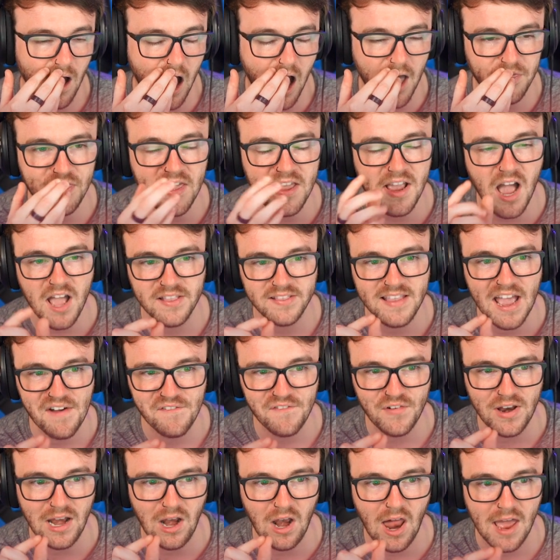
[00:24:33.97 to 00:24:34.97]
think I
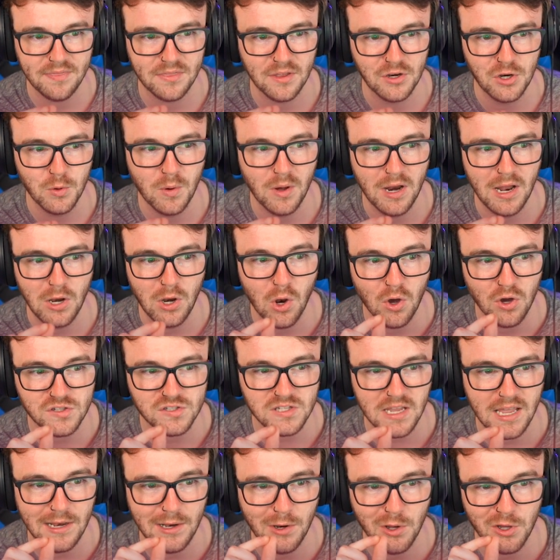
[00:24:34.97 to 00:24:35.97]
definitely like the new one. It looks
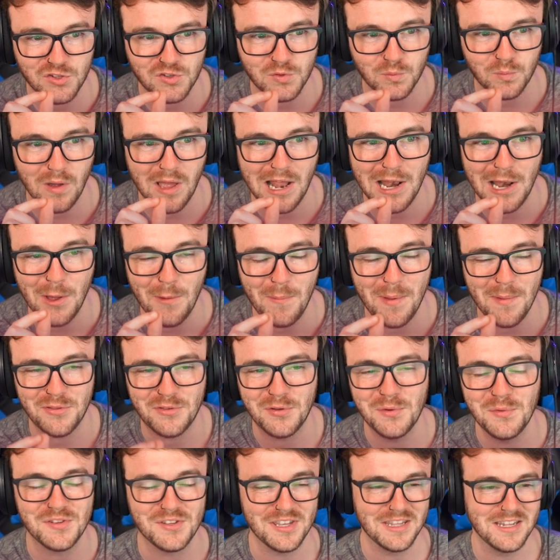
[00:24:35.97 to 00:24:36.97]
a little bit
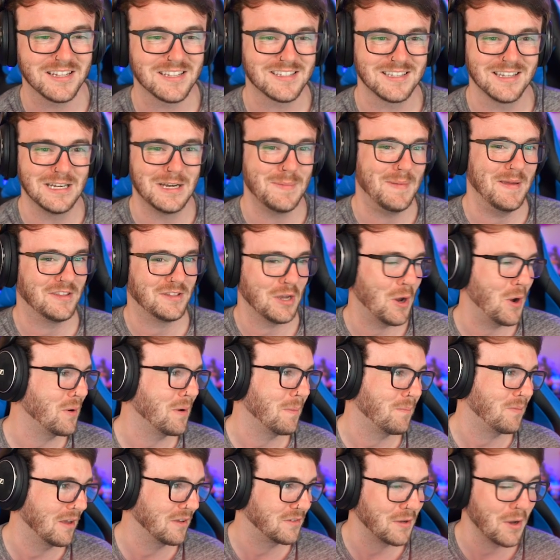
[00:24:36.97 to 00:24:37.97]
too sinister to be a
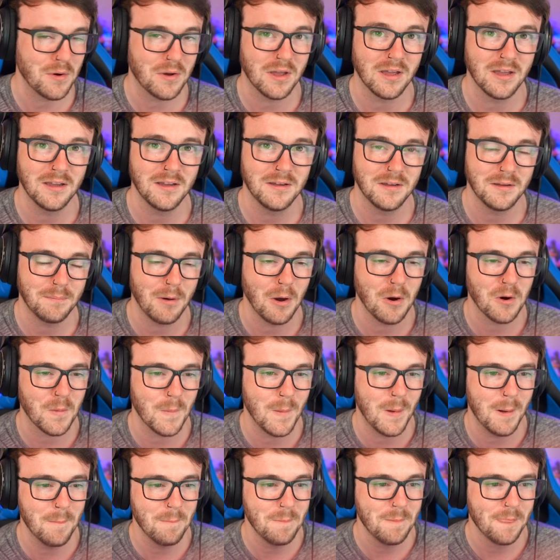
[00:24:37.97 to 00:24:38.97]
Toga
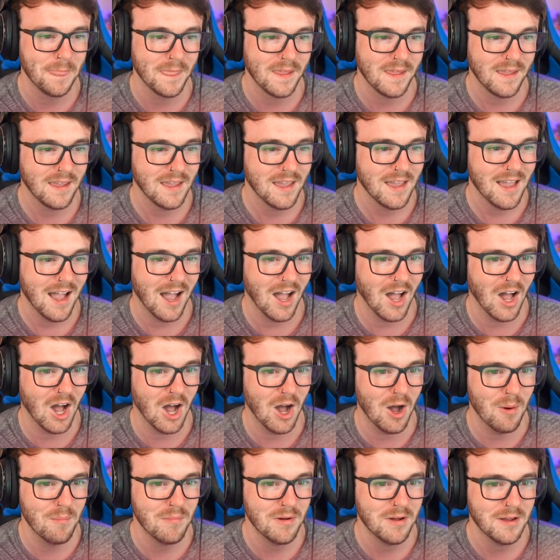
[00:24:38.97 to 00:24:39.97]
Pokemon.
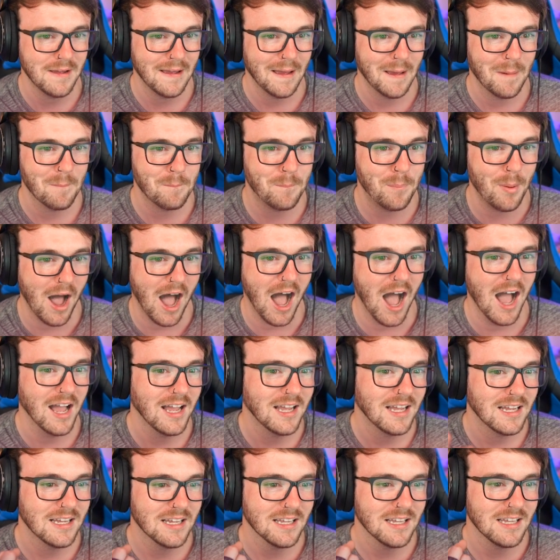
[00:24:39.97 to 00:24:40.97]
But
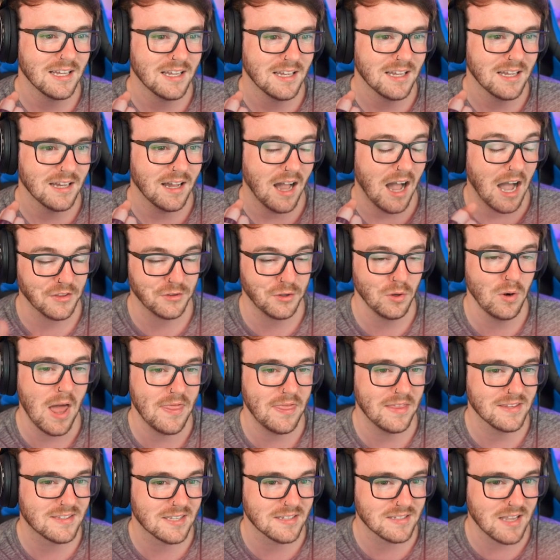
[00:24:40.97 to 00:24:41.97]
I do like
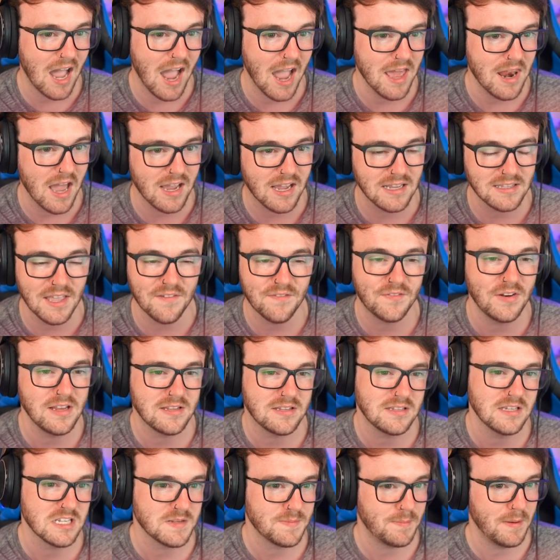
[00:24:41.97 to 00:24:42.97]
this design. I could definitely
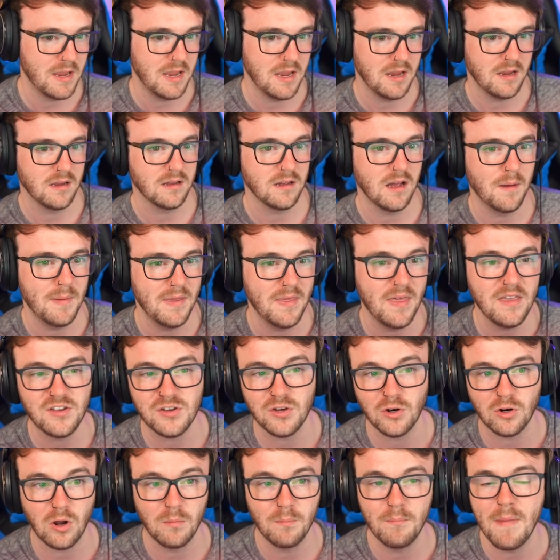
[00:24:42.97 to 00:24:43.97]
see this being, I mean, they could
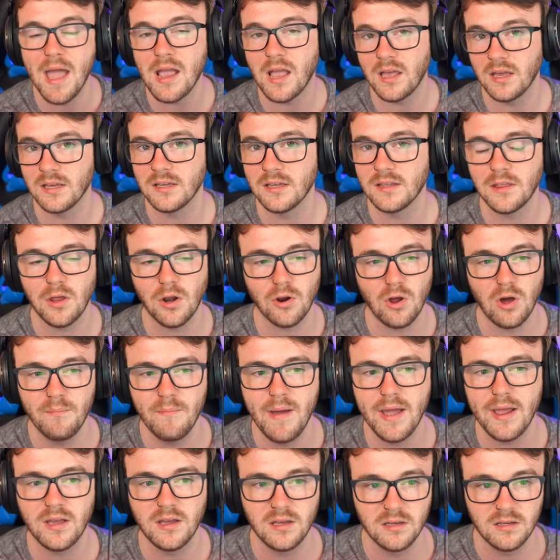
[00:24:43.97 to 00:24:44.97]
have gone Mega. They could have gone
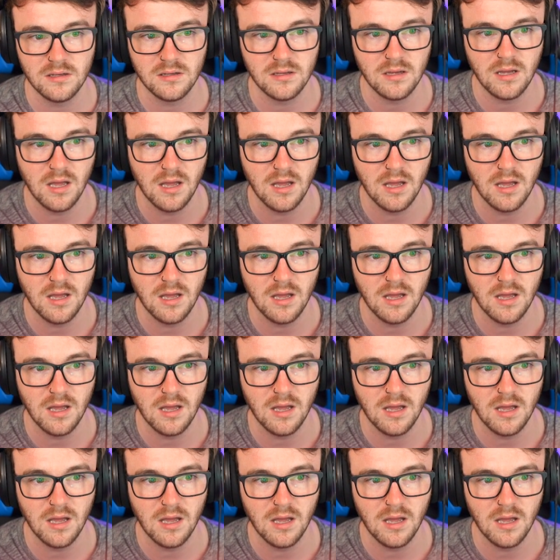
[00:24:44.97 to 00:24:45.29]
Mega